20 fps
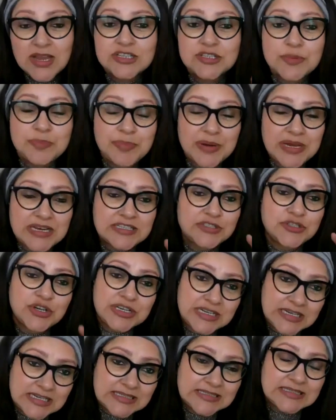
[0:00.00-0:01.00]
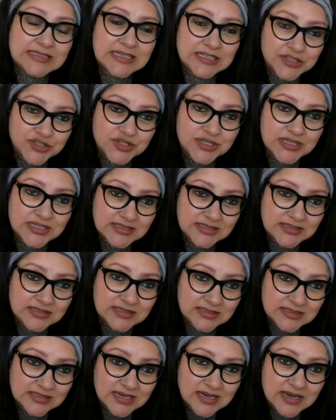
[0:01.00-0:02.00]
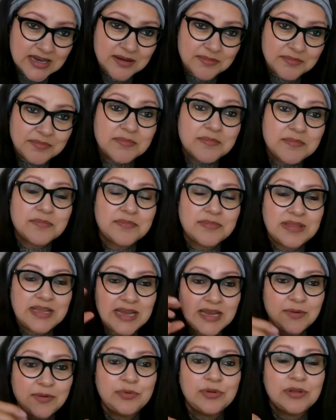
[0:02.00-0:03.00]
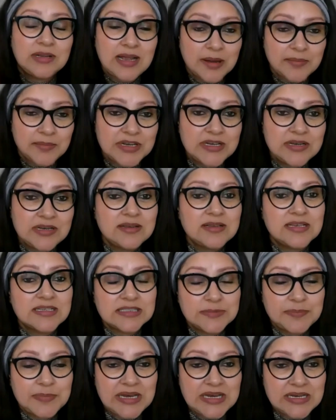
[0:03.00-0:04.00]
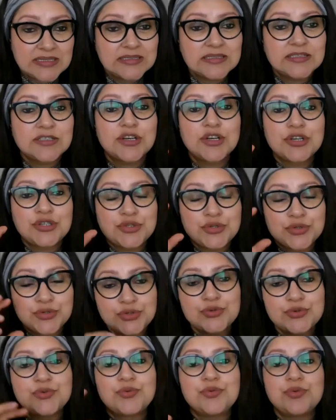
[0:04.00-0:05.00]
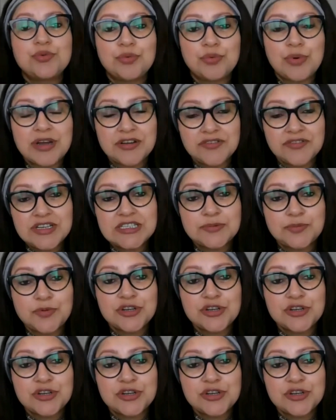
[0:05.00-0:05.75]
So based on kids' interests, they will come in the space to do one of these